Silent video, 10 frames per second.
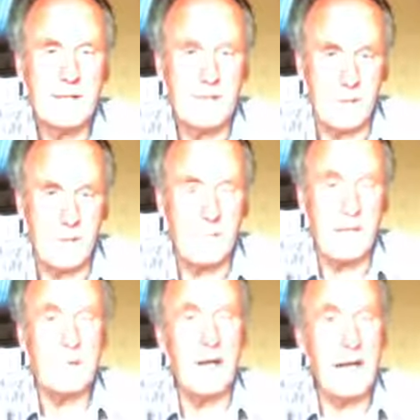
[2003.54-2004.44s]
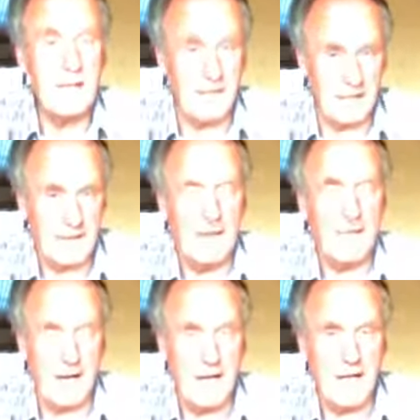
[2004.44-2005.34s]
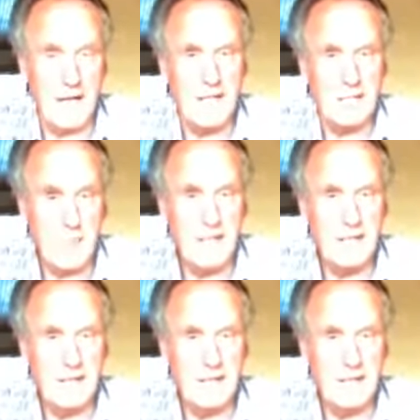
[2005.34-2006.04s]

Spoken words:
So it made my victory very, very sweet.